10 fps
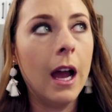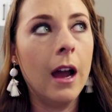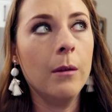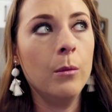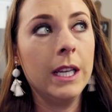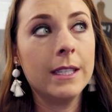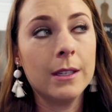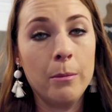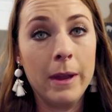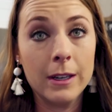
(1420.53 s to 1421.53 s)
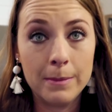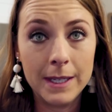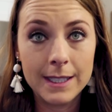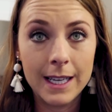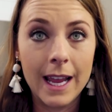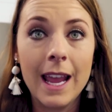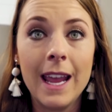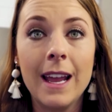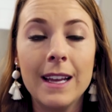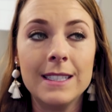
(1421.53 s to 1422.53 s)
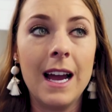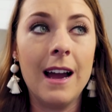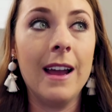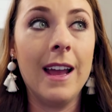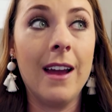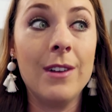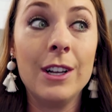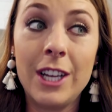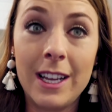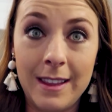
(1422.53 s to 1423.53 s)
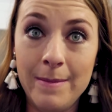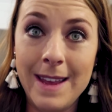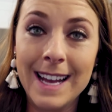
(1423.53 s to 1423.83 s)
um, would get to the makerspace today. And I have not checked them